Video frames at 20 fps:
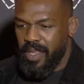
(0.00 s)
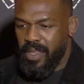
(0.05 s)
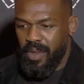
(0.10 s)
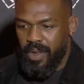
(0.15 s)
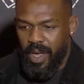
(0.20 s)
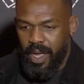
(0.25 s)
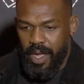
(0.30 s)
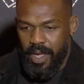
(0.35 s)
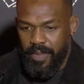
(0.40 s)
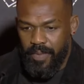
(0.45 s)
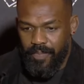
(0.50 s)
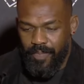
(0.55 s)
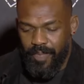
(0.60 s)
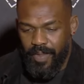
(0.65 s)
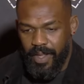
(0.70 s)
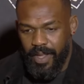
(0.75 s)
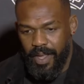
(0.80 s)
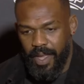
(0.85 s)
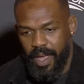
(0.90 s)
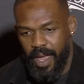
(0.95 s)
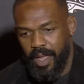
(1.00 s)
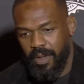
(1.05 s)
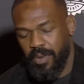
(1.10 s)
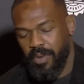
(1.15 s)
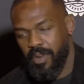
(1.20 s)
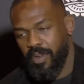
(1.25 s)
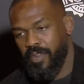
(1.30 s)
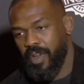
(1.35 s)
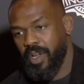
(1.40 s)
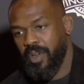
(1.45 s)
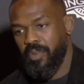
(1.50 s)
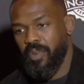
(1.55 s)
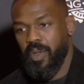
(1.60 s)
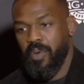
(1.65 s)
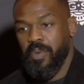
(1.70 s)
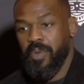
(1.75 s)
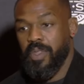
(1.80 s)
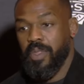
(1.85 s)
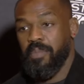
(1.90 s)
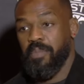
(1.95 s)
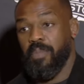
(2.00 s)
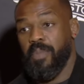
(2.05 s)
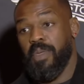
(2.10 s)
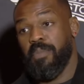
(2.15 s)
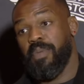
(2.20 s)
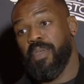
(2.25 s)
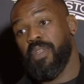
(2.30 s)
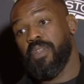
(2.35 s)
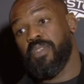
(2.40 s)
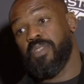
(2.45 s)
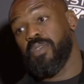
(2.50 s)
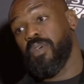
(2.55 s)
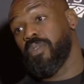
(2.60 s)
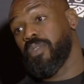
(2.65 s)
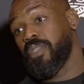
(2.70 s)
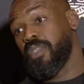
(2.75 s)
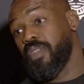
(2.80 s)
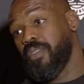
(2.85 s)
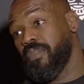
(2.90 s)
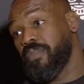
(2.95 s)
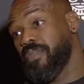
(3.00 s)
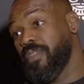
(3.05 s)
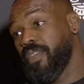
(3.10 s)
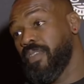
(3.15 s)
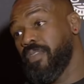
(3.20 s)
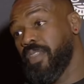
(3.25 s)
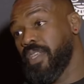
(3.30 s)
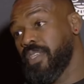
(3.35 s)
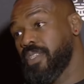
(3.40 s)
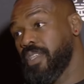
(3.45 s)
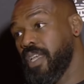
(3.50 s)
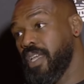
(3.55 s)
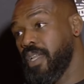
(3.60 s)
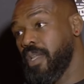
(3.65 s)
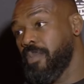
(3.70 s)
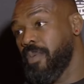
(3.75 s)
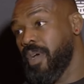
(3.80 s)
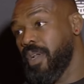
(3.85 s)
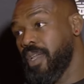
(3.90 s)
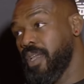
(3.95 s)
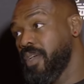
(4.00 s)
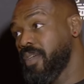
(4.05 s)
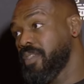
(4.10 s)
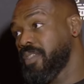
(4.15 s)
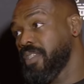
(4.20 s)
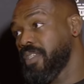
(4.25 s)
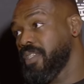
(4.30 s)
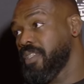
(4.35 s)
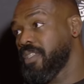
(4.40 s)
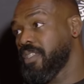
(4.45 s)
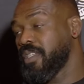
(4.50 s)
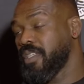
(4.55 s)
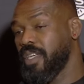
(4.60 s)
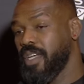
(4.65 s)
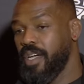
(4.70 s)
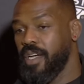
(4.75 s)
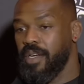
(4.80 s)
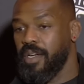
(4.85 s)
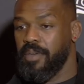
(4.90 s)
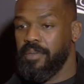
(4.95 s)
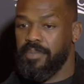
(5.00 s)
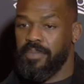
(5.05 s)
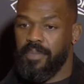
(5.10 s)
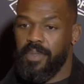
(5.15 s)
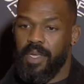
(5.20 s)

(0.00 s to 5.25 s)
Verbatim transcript: You know, I don't know if I agree with me being insulted if, if they say anybody else is. Um,